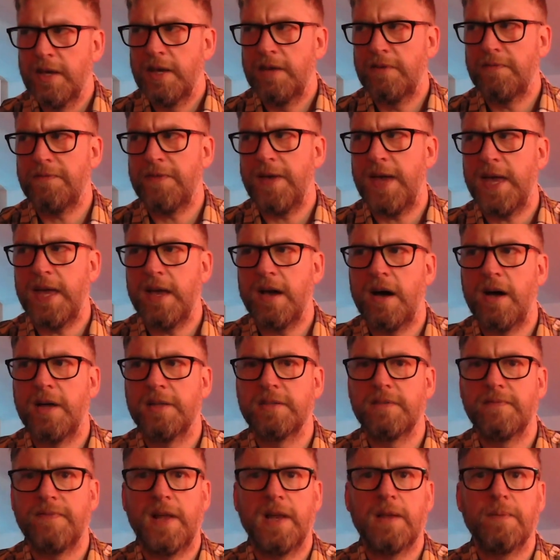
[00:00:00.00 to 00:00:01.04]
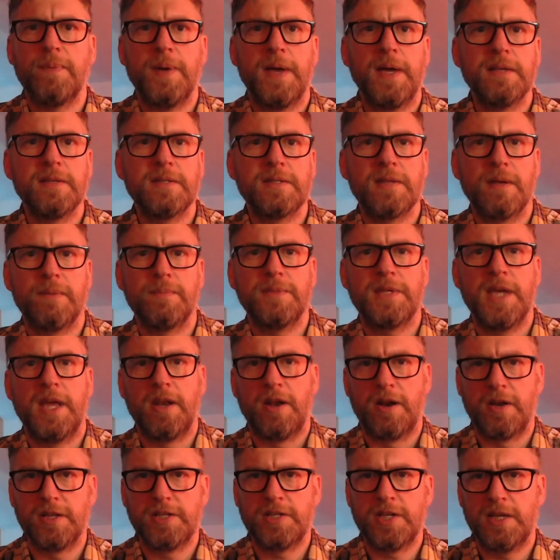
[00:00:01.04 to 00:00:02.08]
If they are developing some
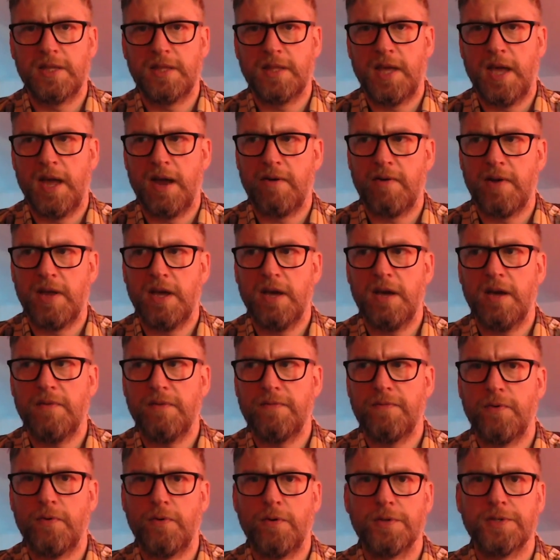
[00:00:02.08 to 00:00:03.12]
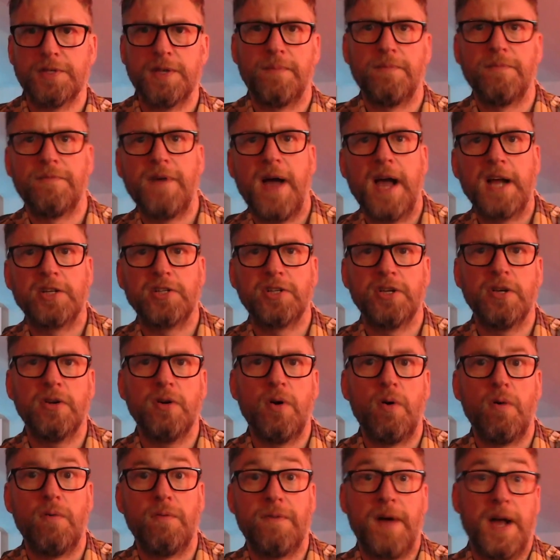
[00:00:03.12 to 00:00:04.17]
technology in the area for some faction
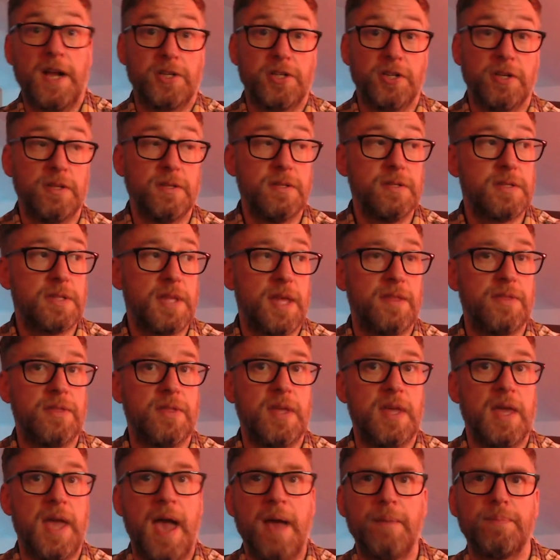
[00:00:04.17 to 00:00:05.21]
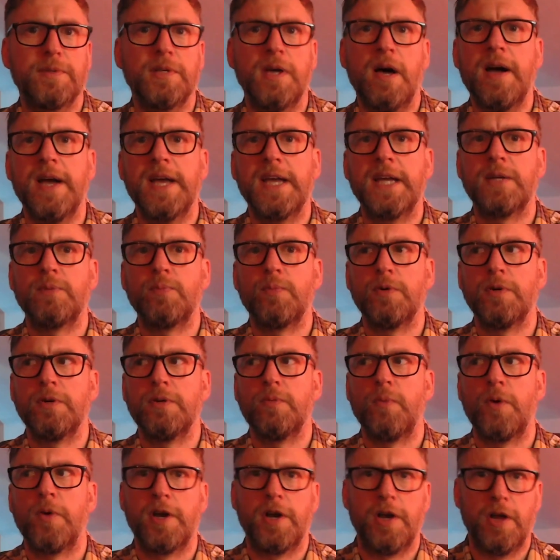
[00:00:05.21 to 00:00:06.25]
or factions, then the Ebb Tide would
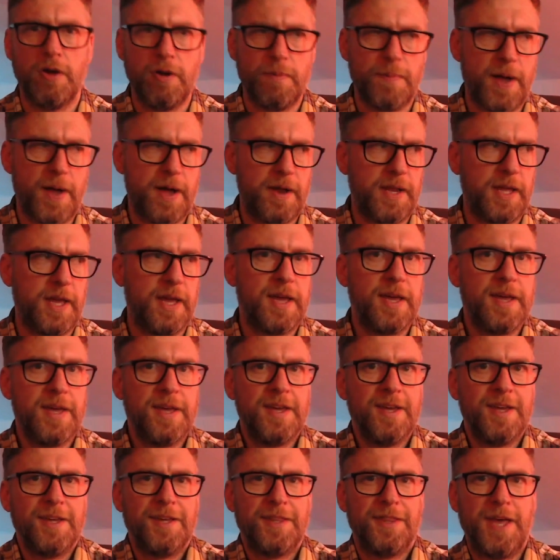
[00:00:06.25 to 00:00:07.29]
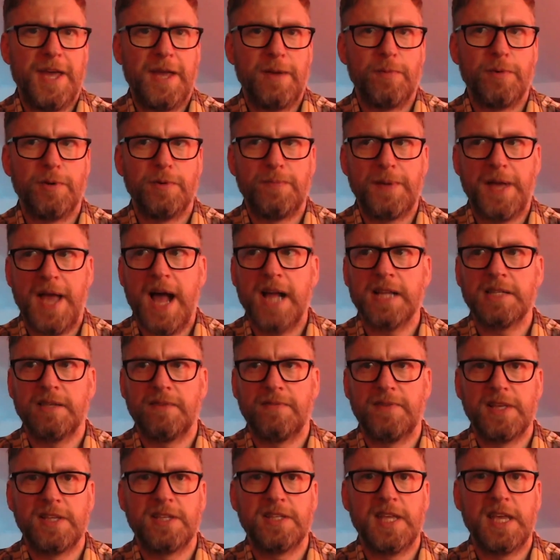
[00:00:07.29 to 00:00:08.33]
want to know about it. They would be
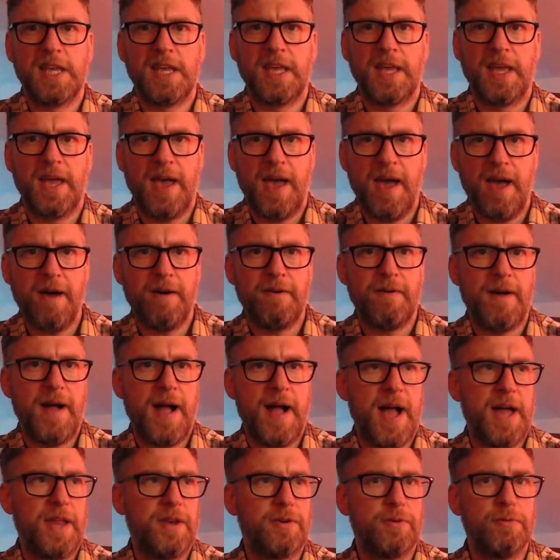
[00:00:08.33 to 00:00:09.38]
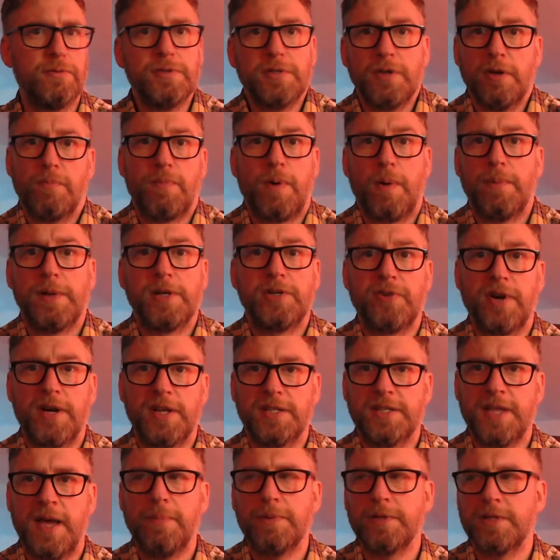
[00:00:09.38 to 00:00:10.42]
actively seeking it out and also probably trying to
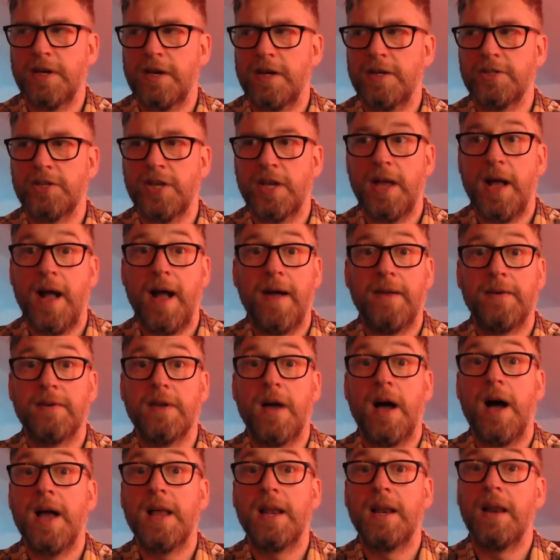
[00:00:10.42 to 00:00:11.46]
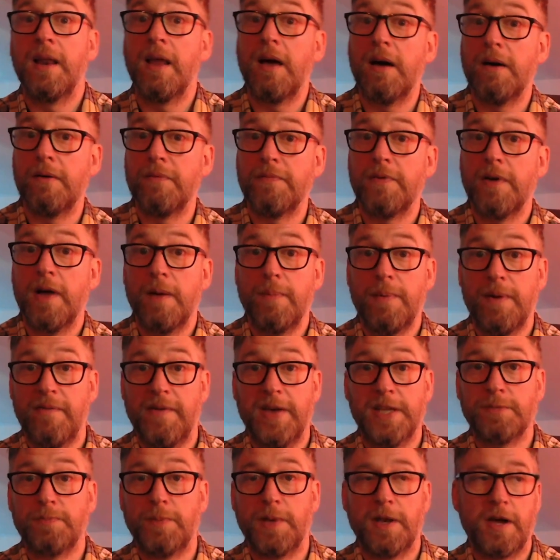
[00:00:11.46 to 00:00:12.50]
sabotage it. And I love a bit of
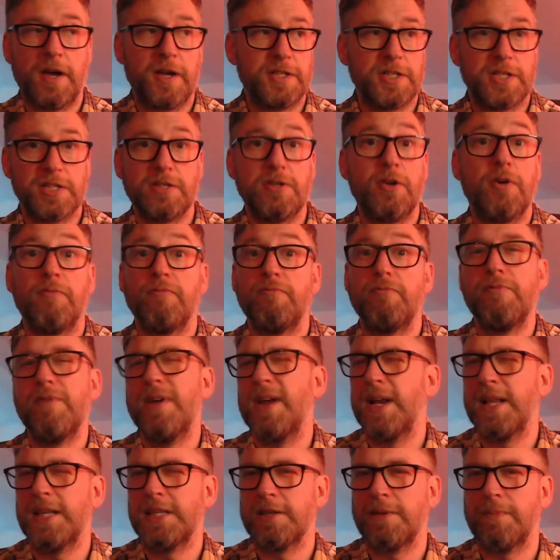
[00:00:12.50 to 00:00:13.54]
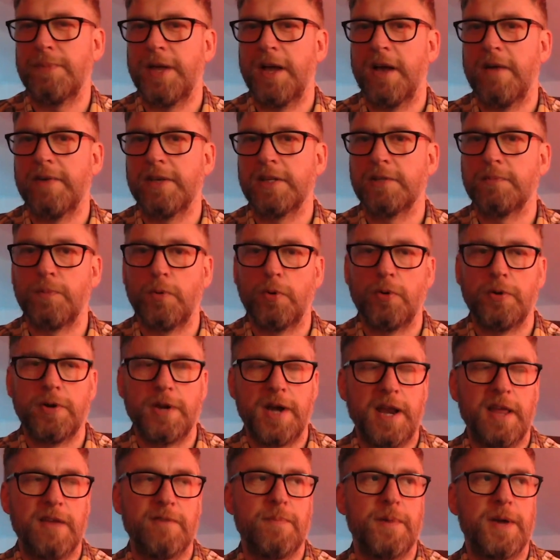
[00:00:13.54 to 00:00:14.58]
espionage. It's not really something I've explored in
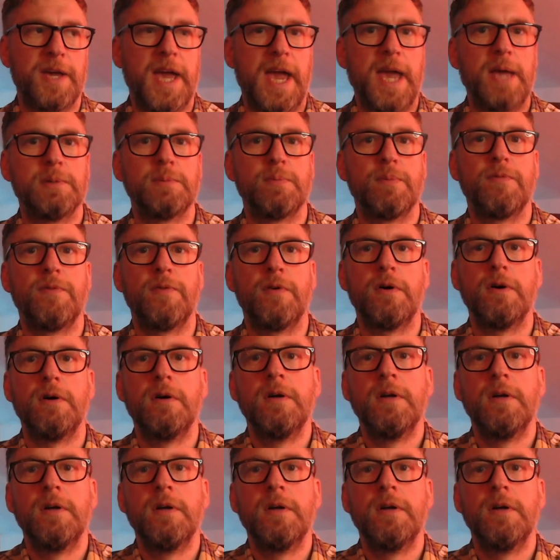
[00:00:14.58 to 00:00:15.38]
any of my games before.